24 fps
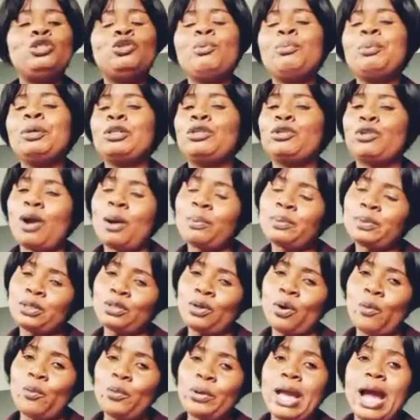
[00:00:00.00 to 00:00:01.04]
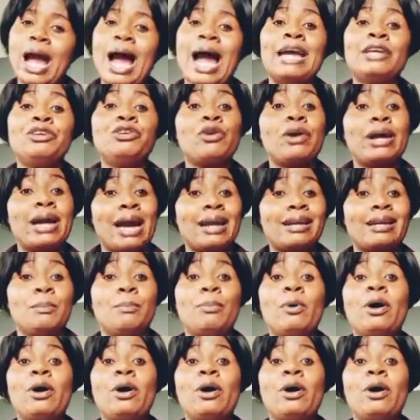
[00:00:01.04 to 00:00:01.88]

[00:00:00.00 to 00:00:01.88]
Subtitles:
should be dropped somewhere and you carry.